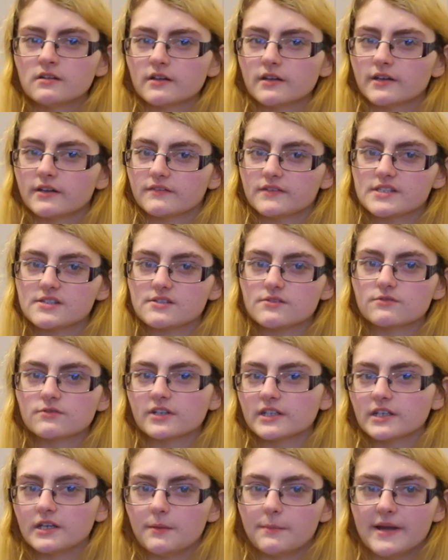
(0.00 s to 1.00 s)
Like, if it's a
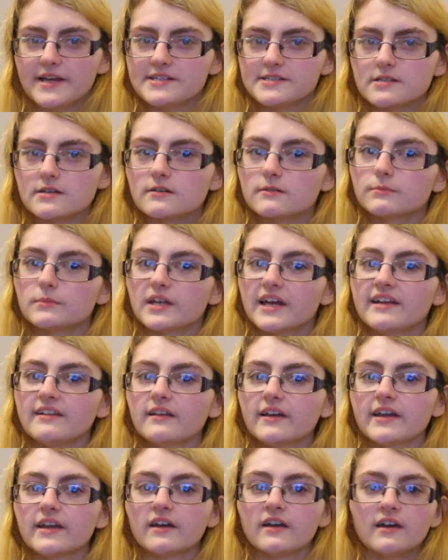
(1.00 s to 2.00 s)
really basic
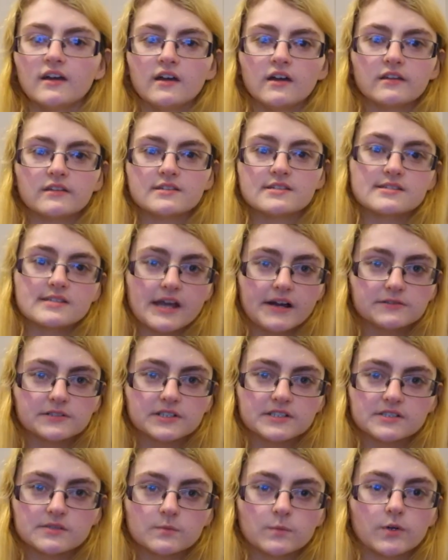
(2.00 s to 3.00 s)
complaint, like, the
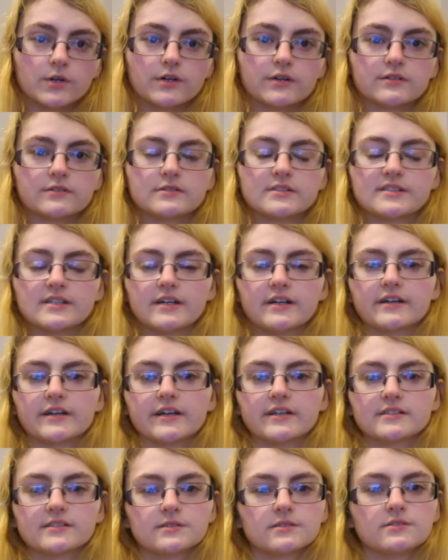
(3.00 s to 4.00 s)
sound doesn't work, it's like,
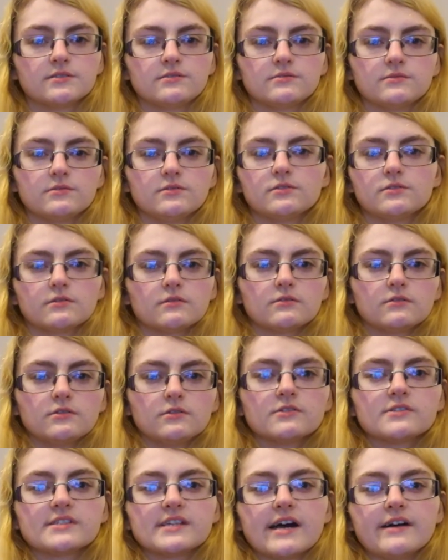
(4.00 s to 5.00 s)
okay, it's because
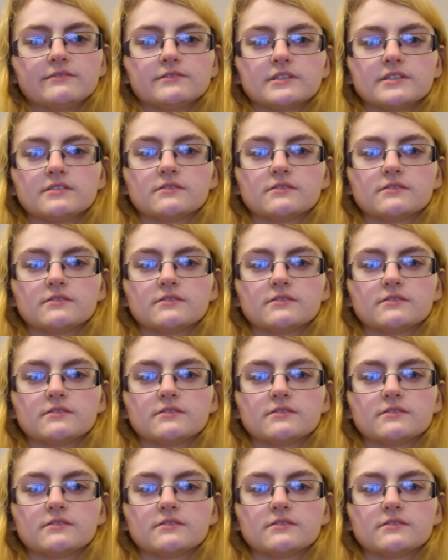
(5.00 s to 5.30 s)
your sound